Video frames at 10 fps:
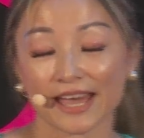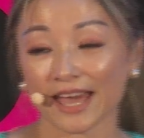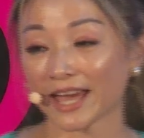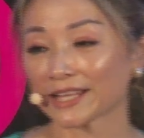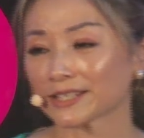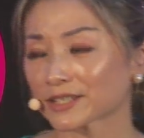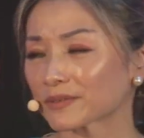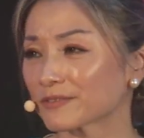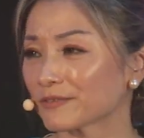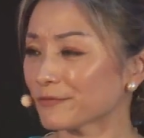And
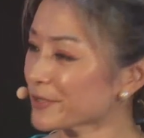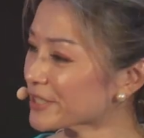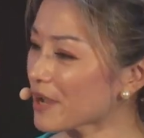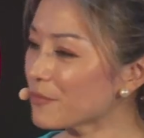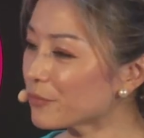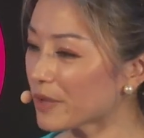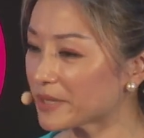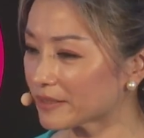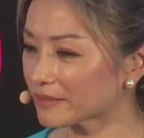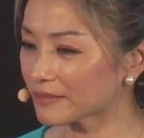for some
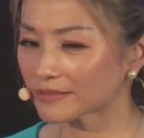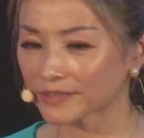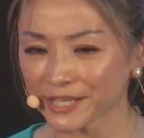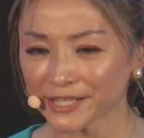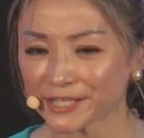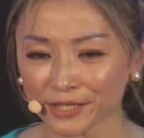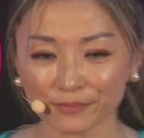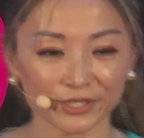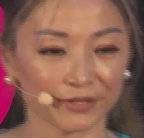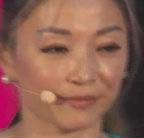women, these
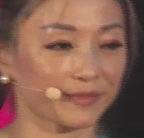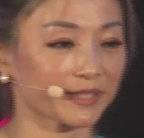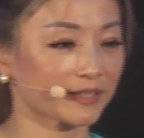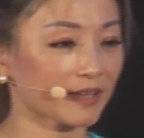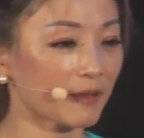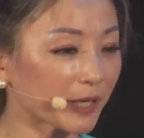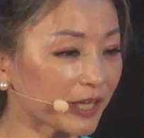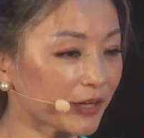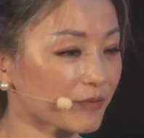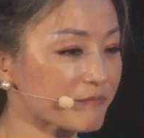symptoms
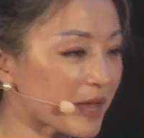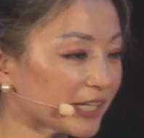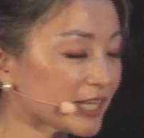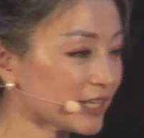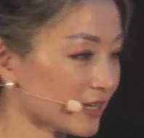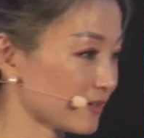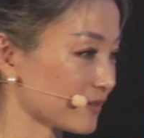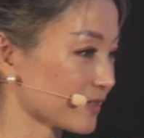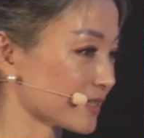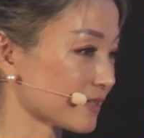appear many
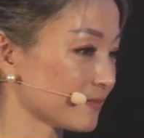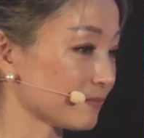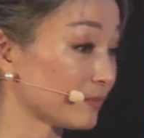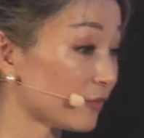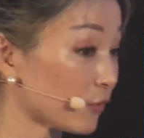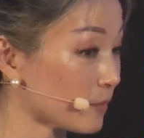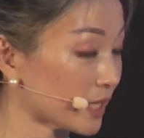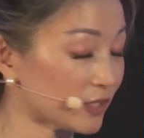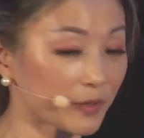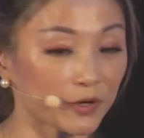years before
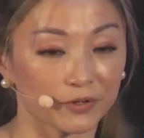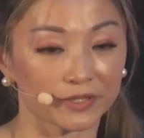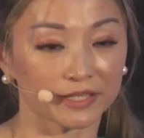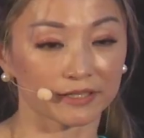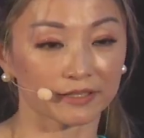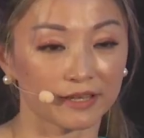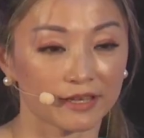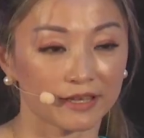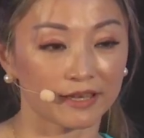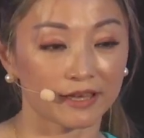menopause,
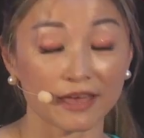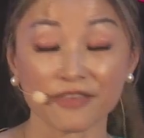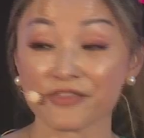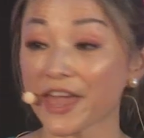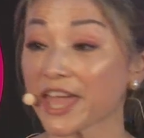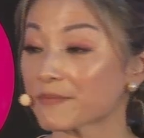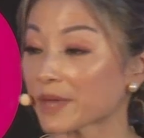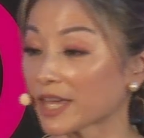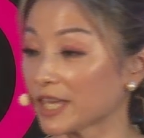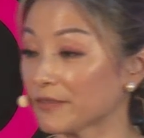and they
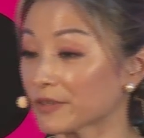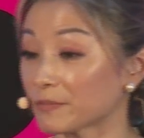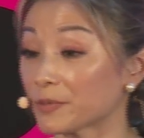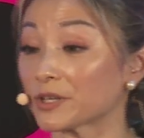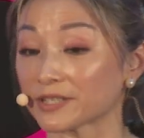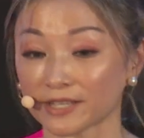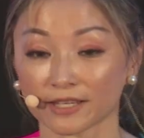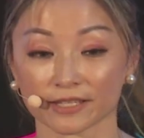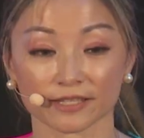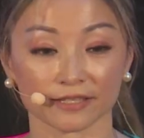may even
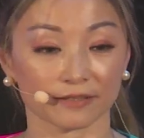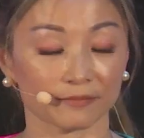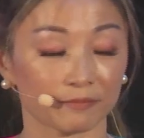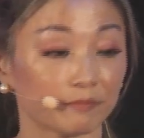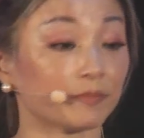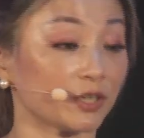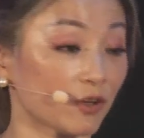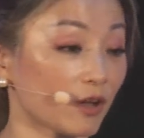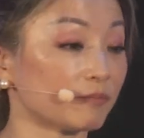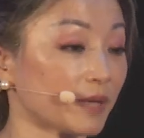persist
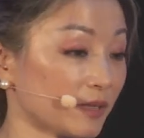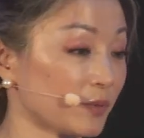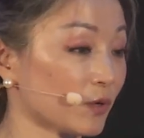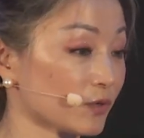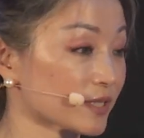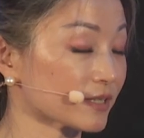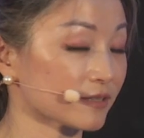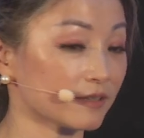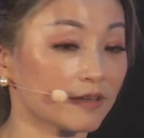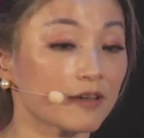beyond menopause
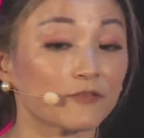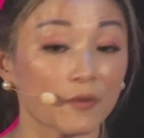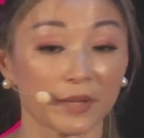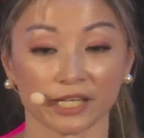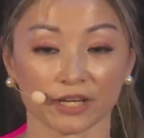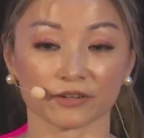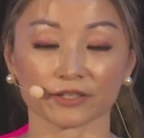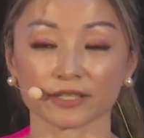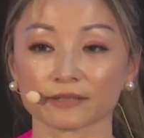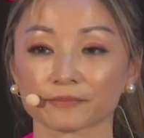for many
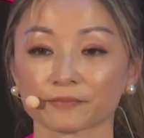years.